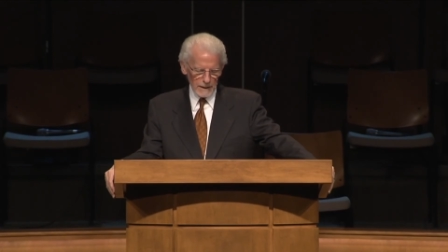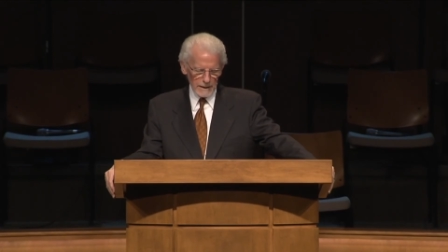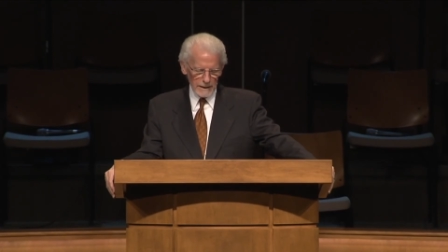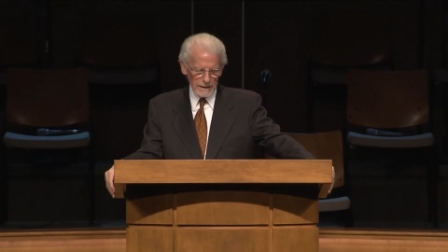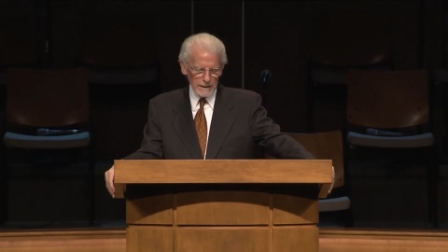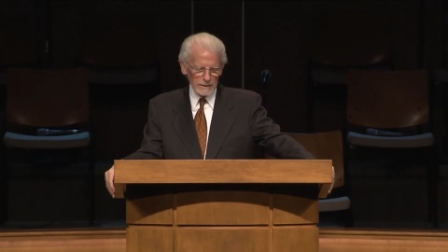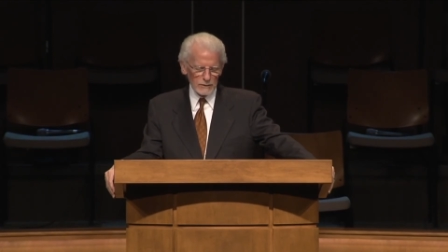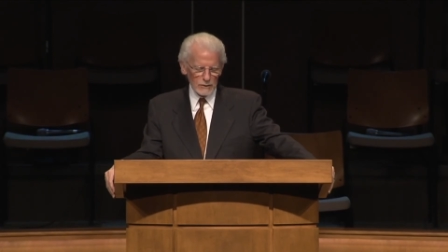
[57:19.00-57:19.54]
And
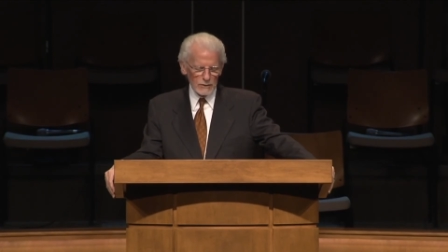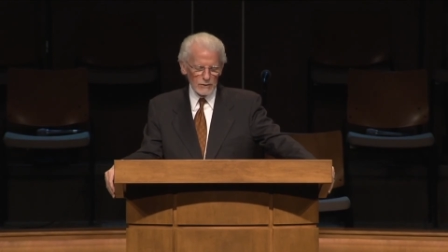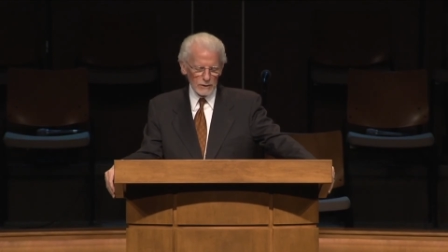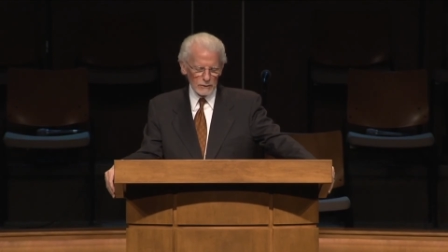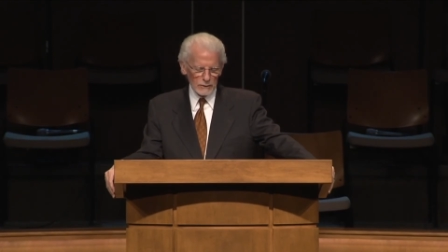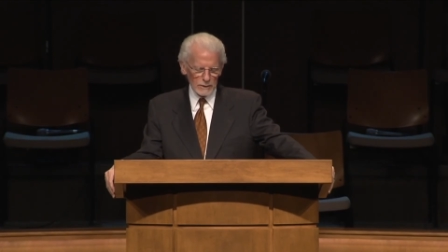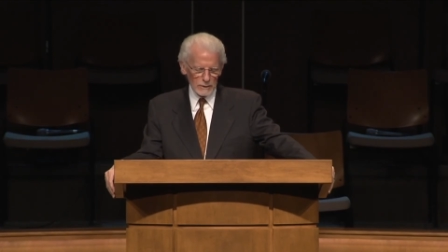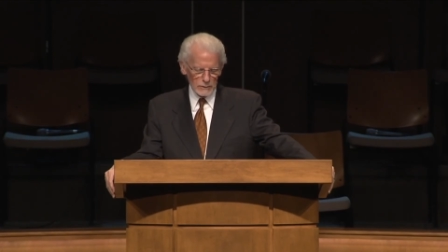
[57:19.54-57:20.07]
it is a
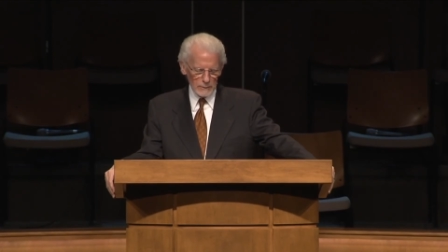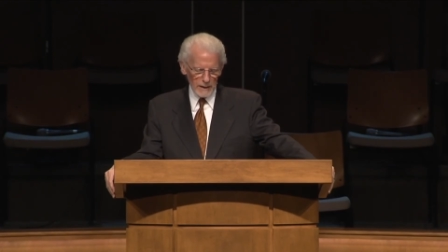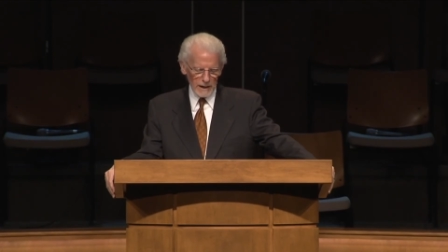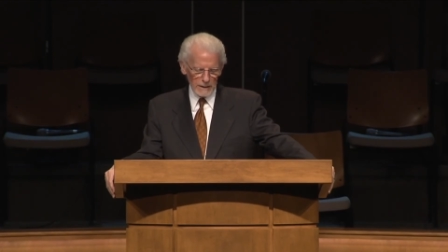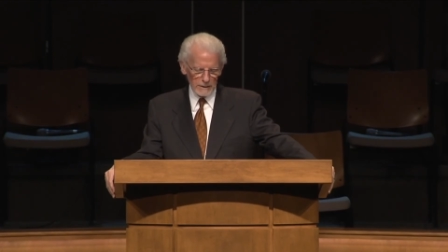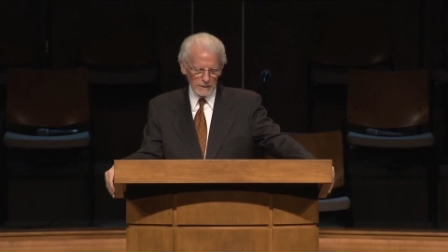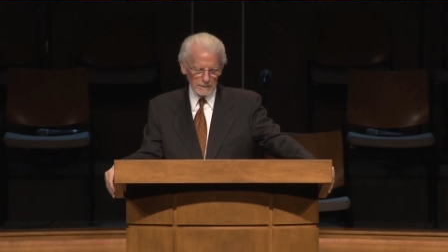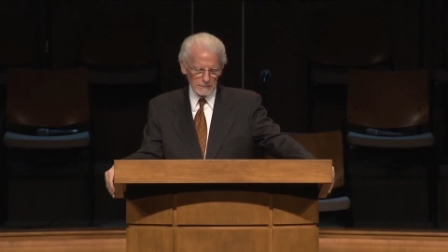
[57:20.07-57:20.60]
serious
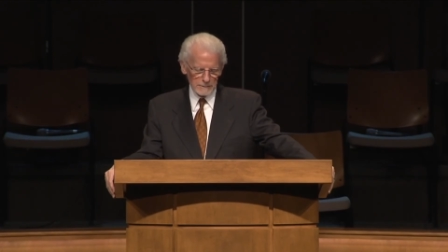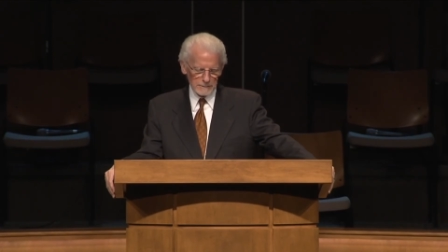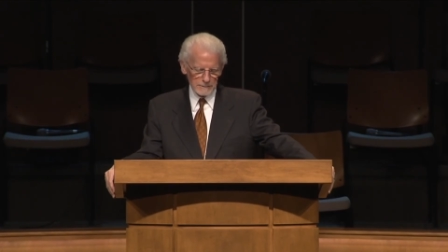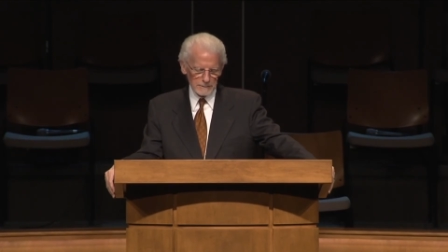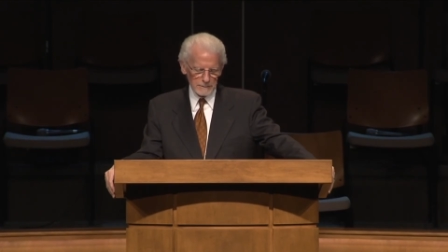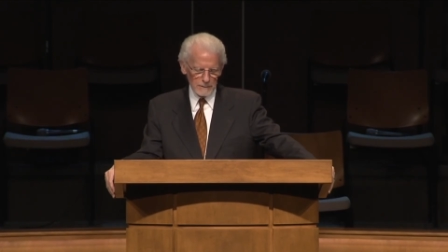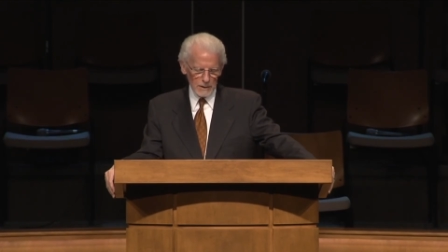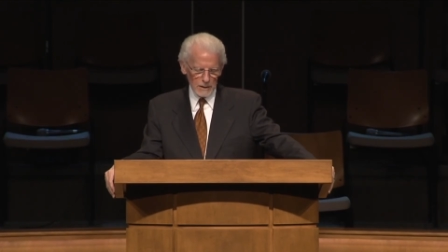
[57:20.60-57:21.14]
matter
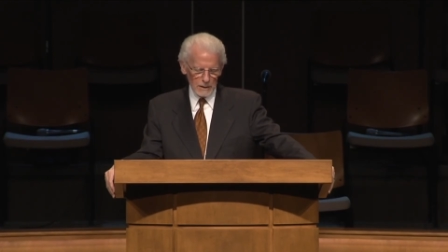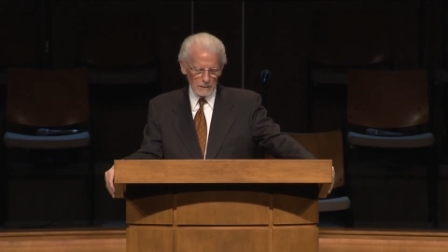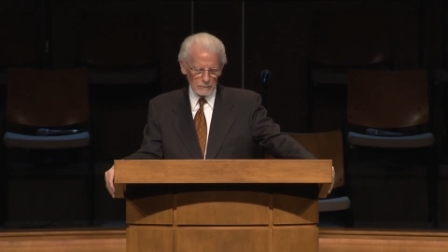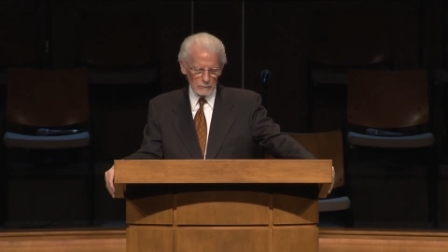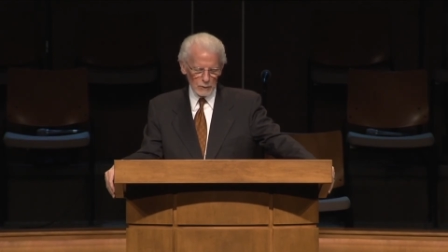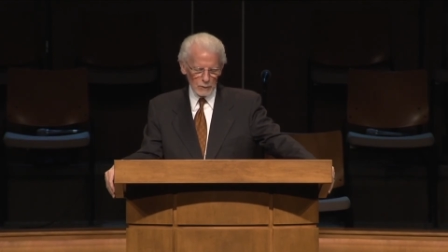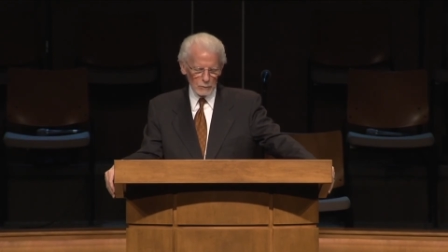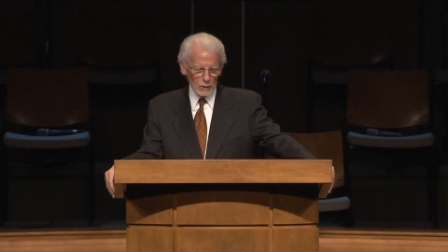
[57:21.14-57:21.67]

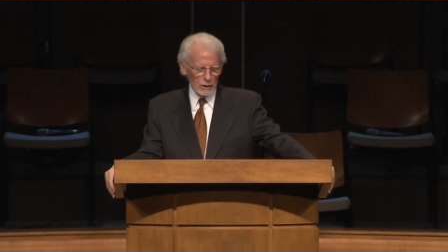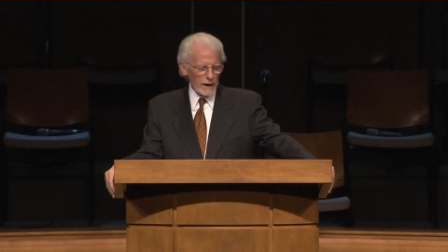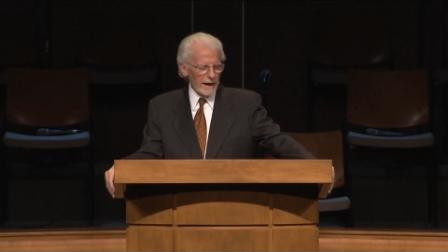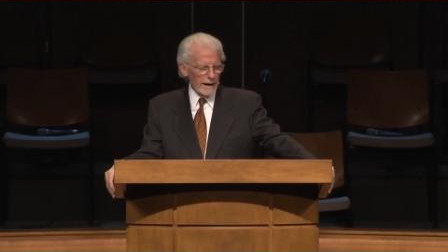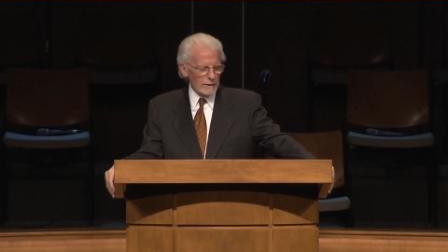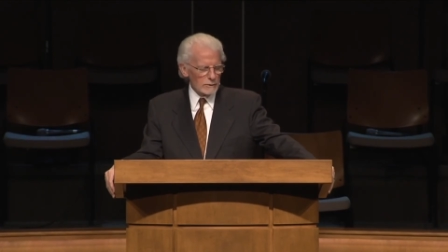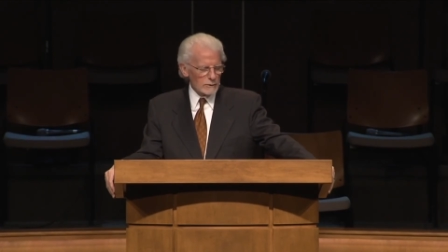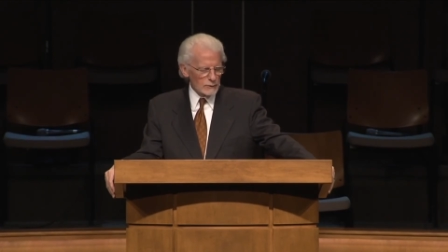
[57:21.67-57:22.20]
when we're
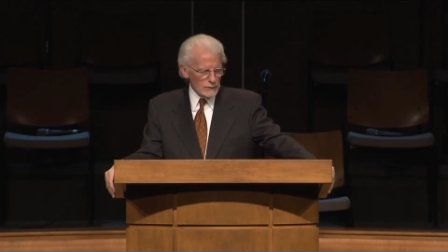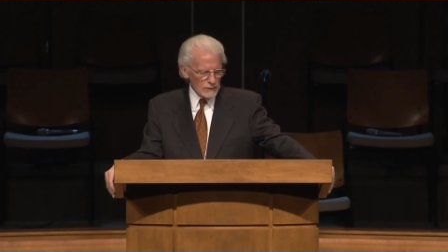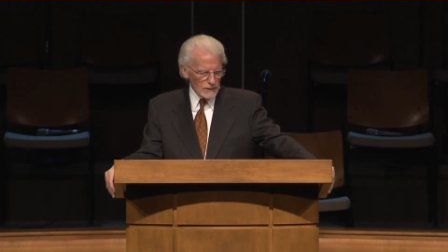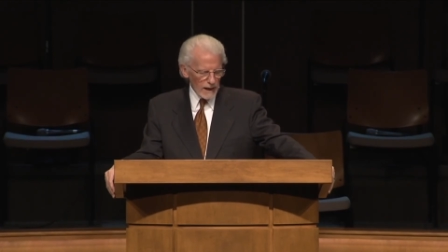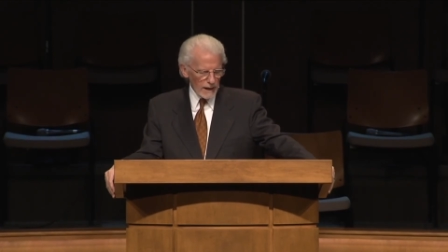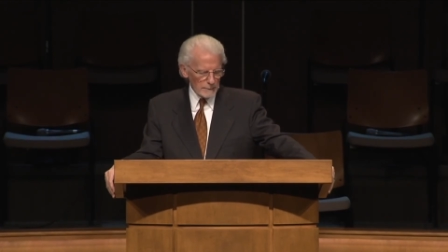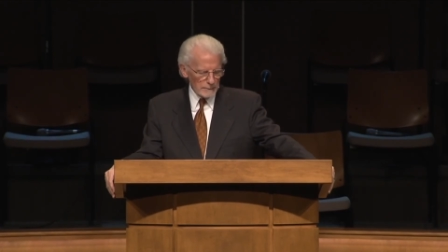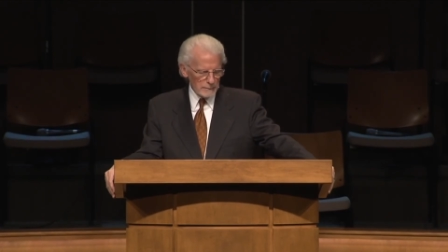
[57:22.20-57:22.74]
out of
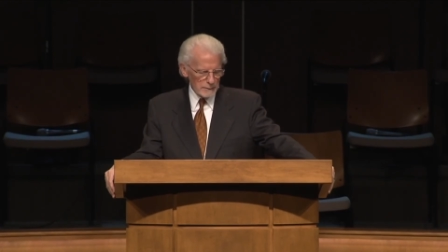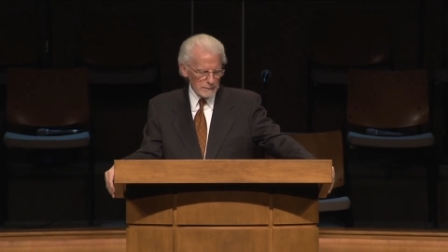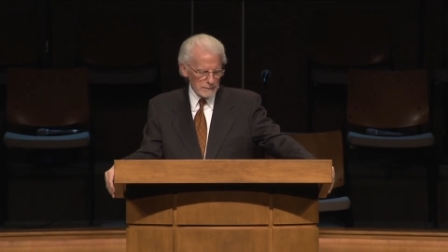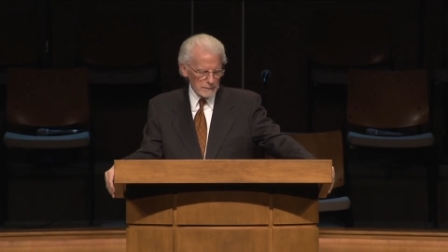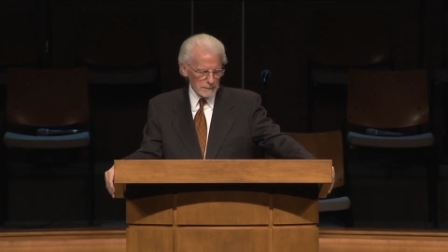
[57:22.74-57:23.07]
step